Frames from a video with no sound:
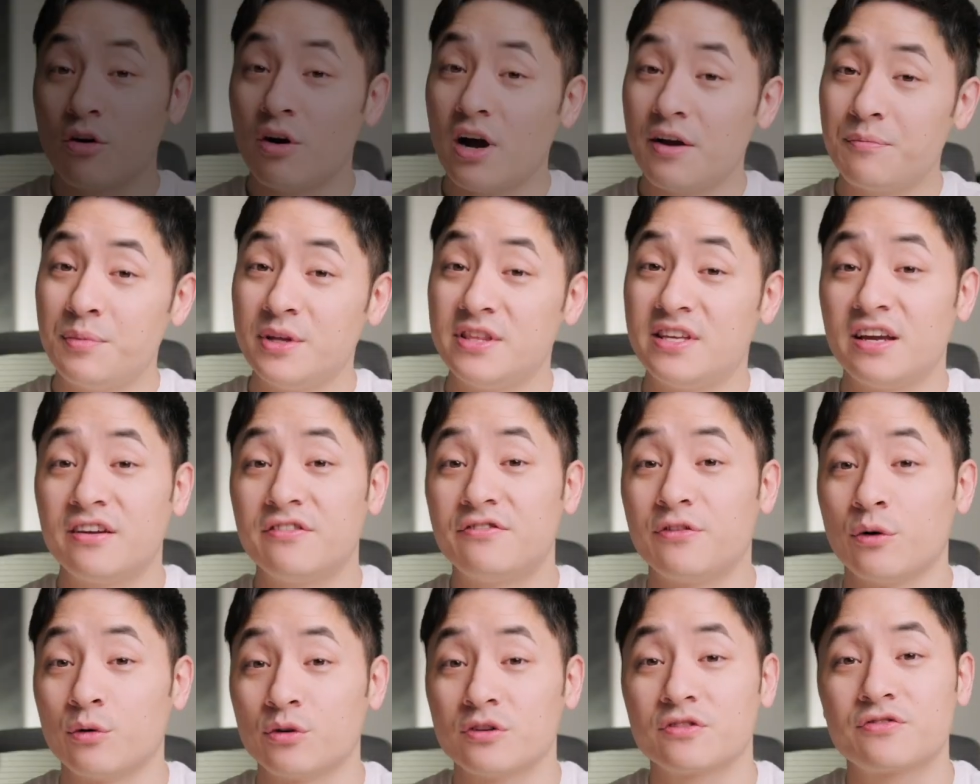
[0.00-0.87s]
I've been taking
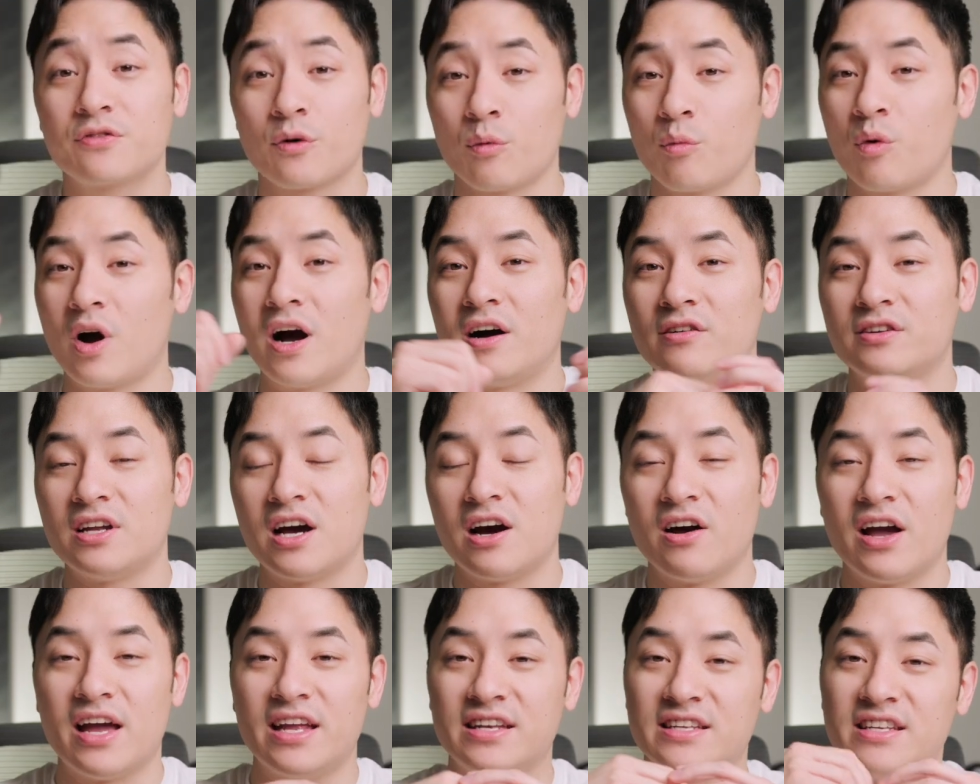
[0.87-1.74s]
photos for a while
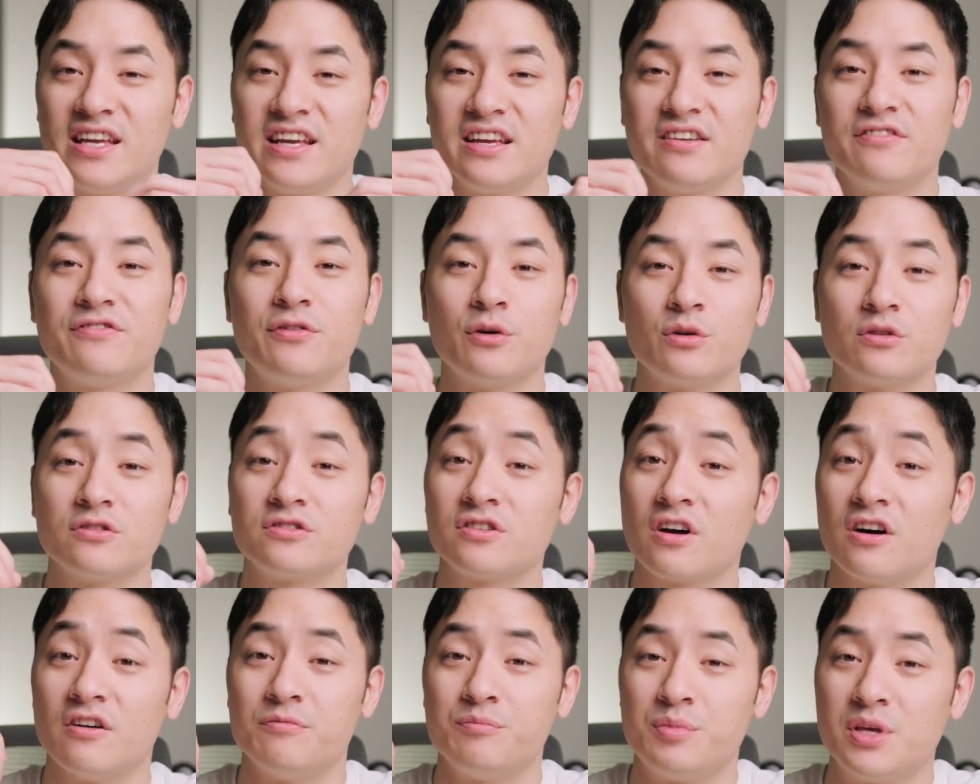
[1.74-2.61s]
now, and taking photos
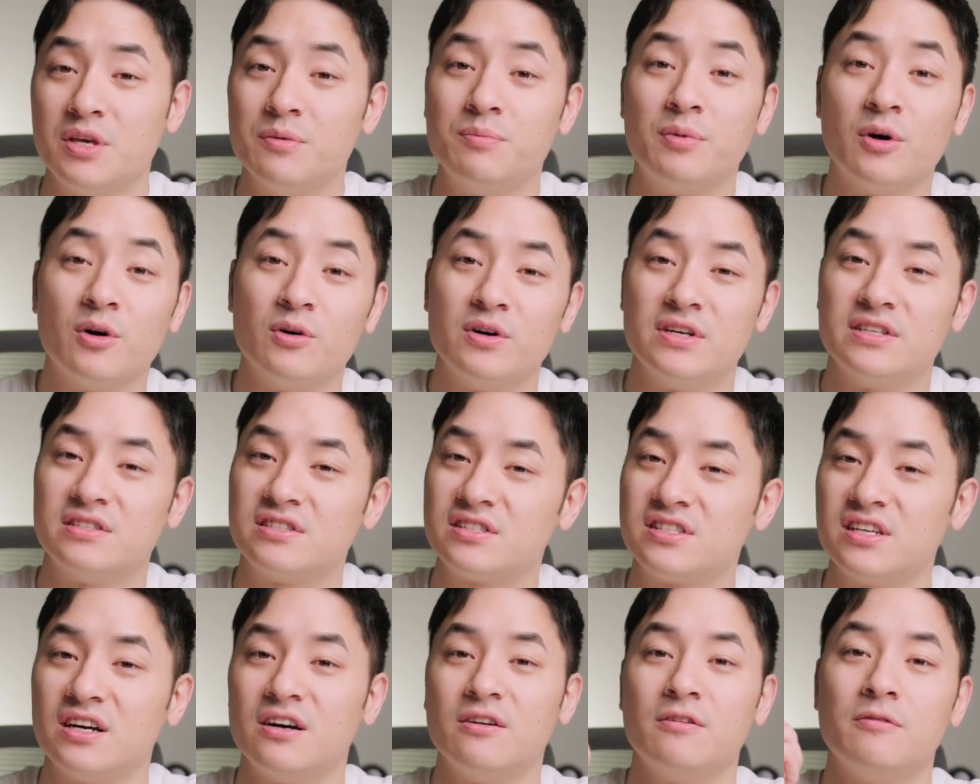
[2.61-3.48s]
of people is
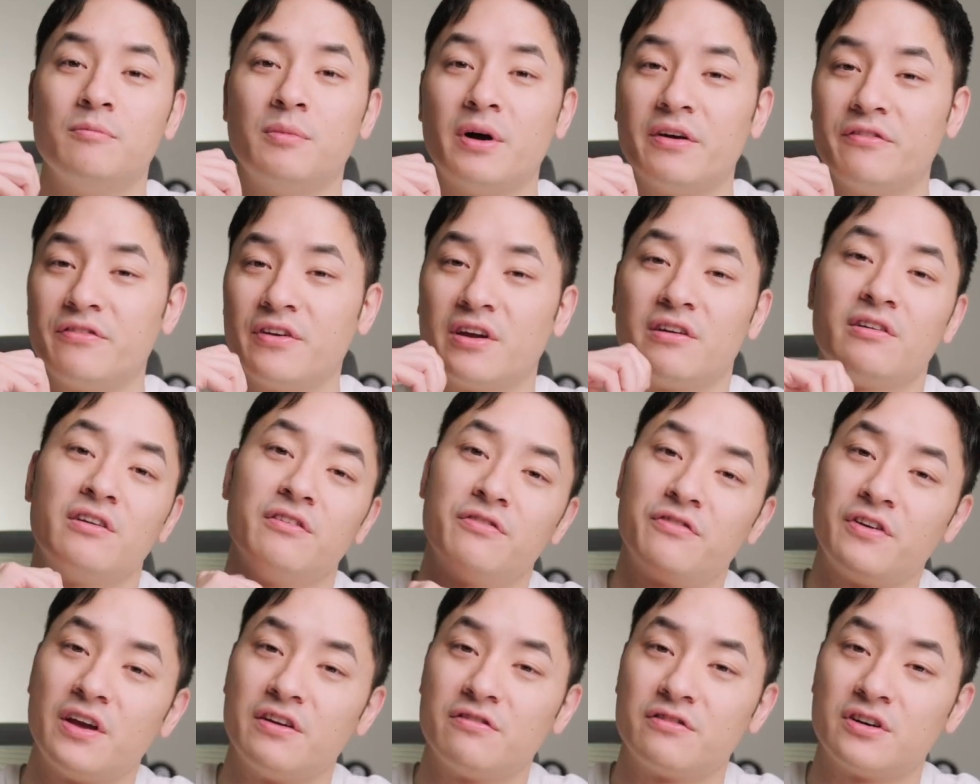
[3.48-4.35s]
still my very
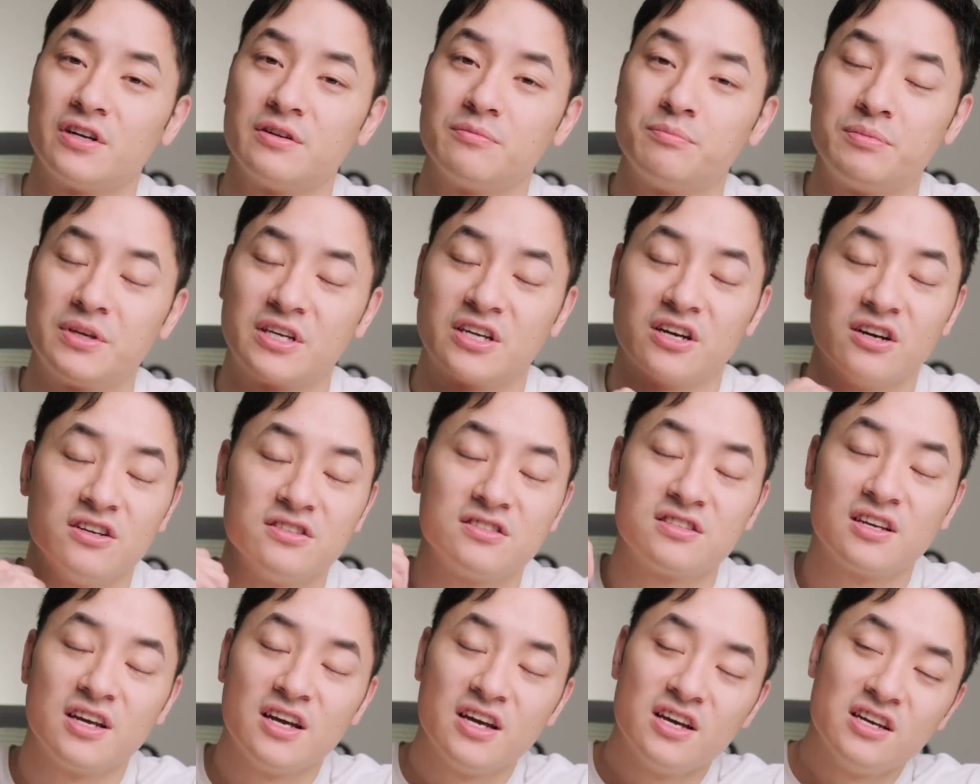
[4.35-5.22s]
favorite
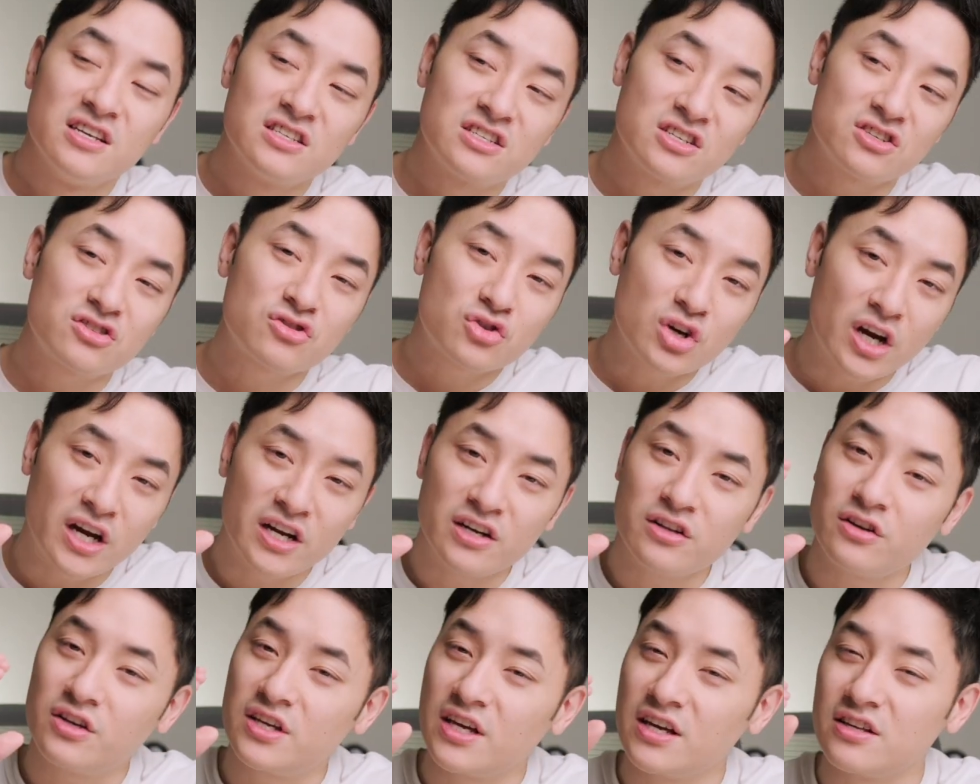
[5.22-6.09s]
because just trying
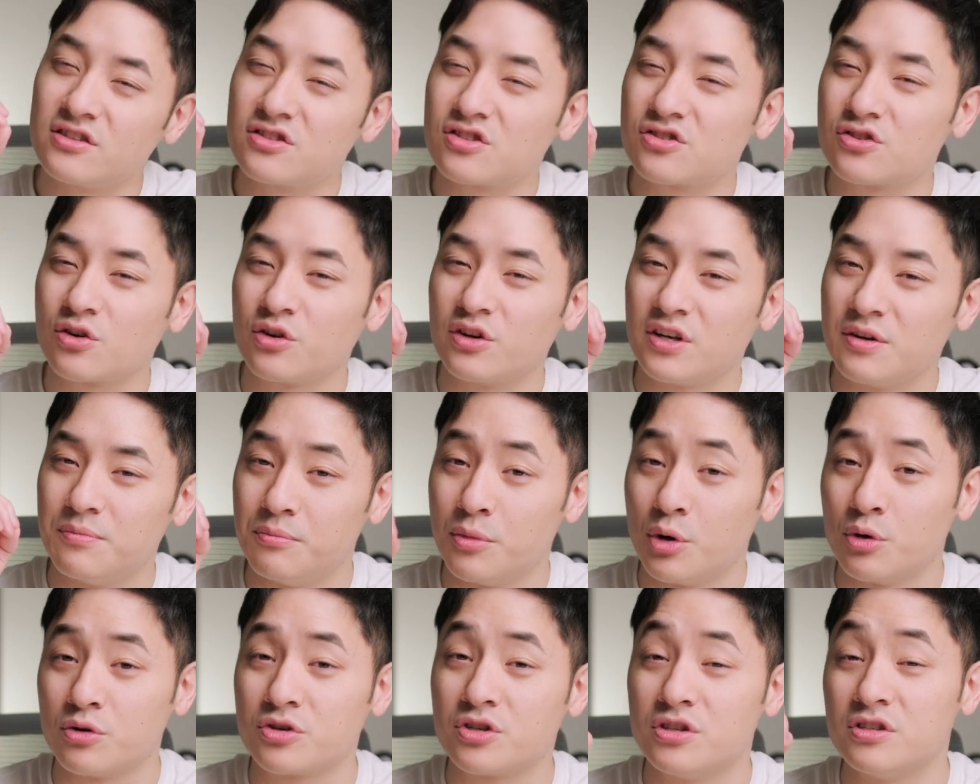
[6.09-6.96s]
to get certain
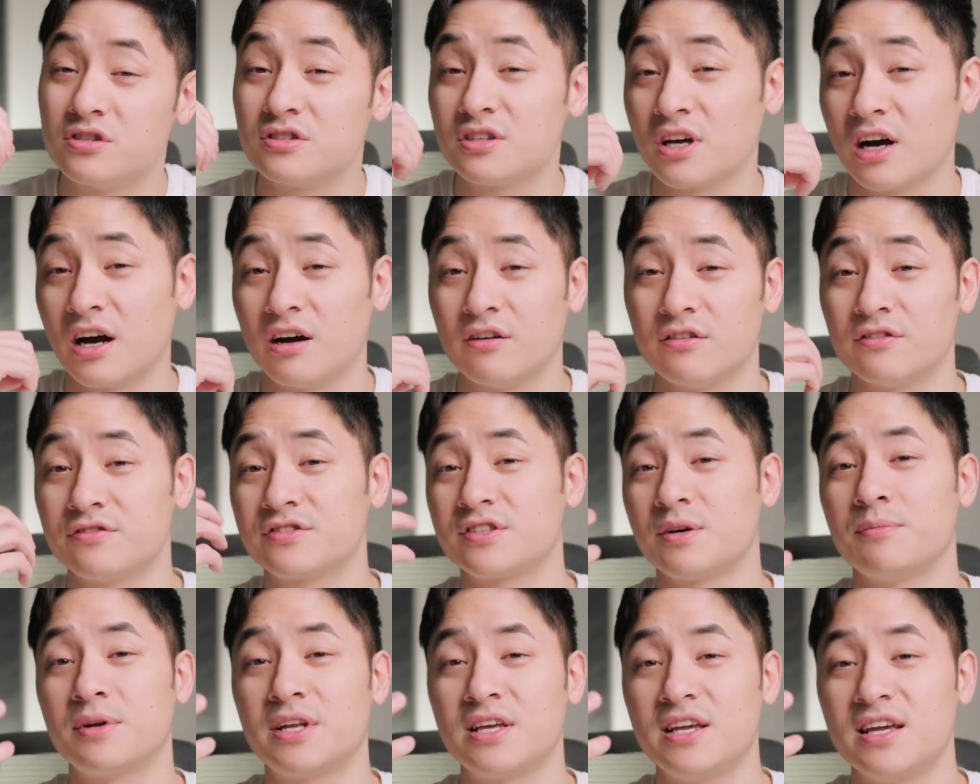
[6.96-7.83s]
emotions out of
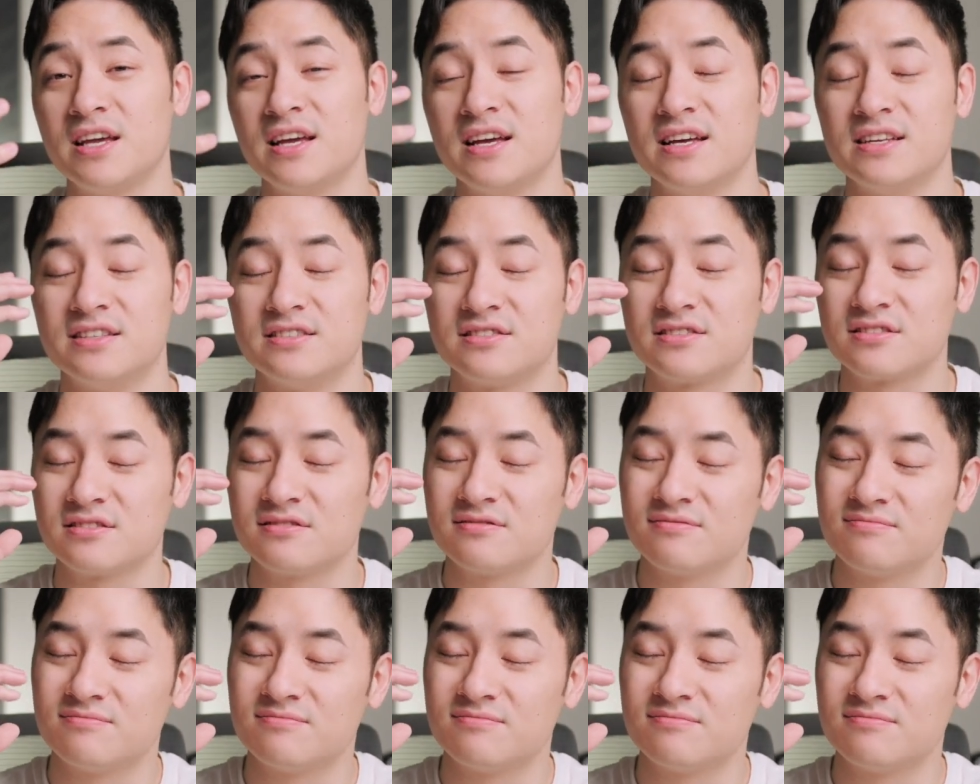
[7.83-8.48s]
somebody is